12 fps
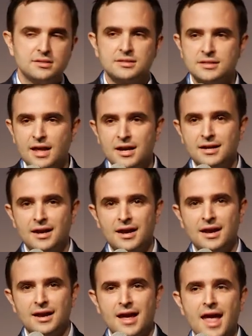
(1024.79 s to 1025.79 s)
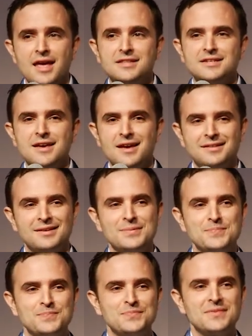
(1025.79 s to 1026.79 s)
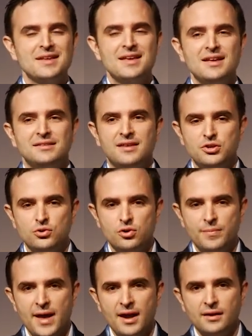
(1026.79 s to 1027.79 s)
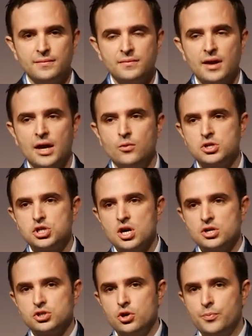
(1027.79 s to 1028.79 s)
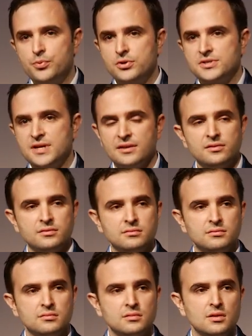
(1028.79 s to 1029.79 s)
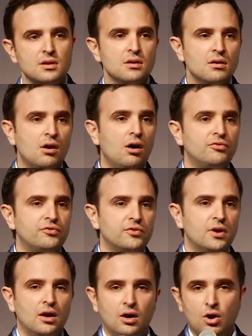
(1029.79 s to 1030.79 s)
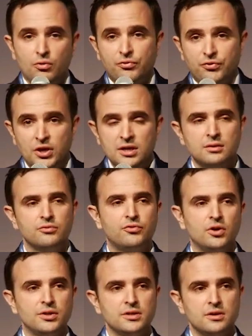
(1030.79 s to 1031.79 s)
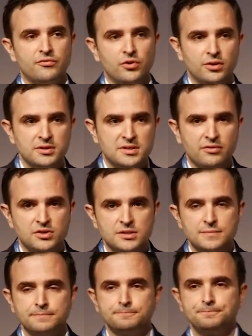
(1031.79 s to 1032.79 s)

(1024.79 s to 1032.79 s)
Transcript: It's 9.88. 10 euro back, and we charge a percent of fee for the service.